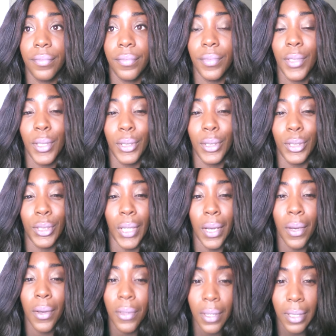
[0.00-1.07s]
the
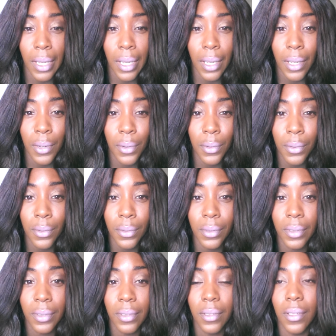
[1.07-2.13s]
gel that they
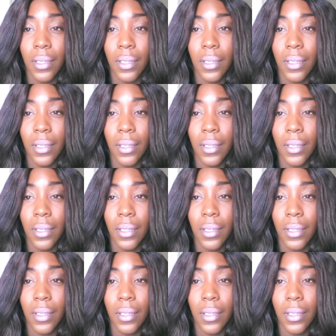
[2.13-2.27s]
use,